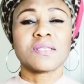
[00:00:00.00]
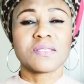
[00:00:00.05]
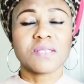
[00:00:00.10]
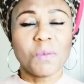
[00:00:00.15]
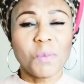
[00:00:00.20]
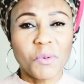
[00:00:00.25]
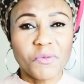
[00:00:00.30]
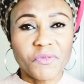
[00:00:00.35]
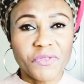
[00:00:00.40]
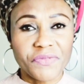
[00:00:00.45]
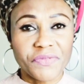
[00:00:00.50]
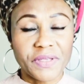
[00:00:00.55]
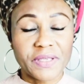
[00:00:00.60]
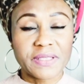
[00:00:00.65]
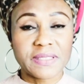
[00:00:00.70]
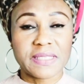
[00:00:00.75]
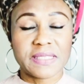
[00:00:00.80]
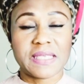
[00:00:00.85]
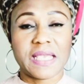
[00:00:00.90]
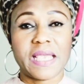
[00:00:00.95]
some of the
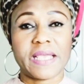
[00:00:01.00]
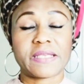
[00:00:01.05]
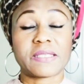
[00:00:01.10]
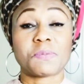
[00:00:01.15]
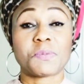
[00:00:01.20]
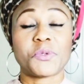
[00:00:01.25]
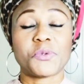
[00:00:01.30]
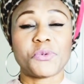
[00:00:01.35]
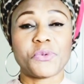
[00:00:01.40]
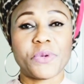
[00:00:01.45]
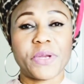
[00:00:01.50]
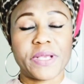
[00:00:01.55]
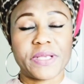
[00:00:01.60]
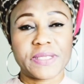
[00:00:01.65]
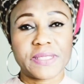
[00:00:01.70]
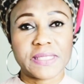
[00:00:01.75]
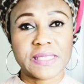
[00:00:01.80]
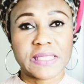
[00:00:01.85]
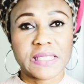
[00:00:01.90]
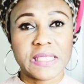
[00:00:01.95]
things that I
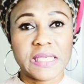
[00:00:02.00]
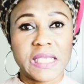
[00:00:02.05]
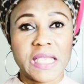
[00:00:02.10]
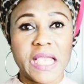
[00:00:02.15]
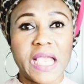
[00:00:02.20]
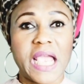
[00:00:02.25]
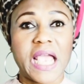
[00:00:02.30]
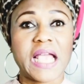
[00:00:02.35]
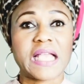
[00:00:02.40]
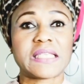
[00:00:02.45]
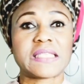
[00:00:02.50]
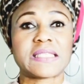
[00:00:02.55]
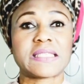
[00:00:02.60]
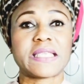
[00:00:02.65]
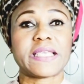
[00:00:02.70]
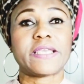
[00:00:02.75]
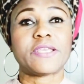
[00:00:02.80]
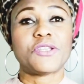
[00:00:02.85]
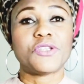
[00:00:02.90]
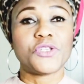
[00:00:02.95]
experienced
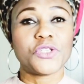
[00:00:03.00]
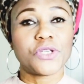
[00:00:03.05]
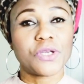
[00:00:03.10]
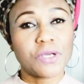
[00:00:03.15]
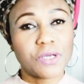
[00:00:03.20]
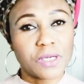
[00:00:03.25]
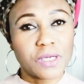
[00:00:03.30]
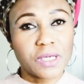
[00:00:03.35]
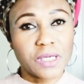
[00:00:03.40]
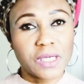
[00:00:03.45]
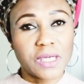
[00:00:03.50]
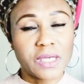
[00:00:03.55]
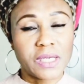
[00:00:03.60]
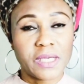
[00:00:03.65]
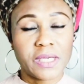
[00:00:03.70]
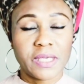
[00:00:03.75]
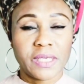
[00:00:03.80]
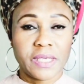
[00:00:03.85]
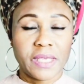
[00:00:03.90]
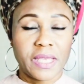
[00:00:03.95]
as a young
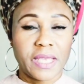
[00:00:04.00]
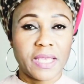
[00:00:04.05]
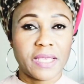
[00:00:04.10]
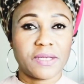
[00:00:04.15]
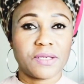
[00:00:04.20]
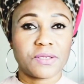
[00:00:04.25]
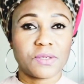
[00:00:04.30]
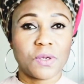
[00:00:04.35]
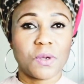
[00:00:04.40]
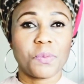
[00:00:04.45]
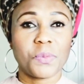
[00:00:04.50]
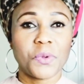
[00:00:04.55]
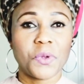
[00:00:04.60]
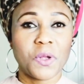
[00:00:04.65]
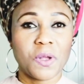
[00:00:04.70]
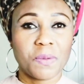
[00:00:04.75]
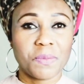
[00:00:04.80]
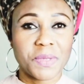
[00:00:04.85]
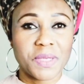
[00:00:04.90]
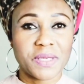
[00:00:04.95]
and
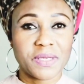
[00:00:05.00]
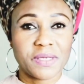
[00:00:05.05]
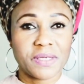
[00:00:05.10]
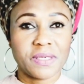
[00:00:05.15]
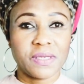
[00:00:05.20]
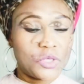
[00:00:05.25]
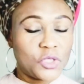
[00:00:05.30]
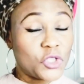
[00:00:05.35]
upcoming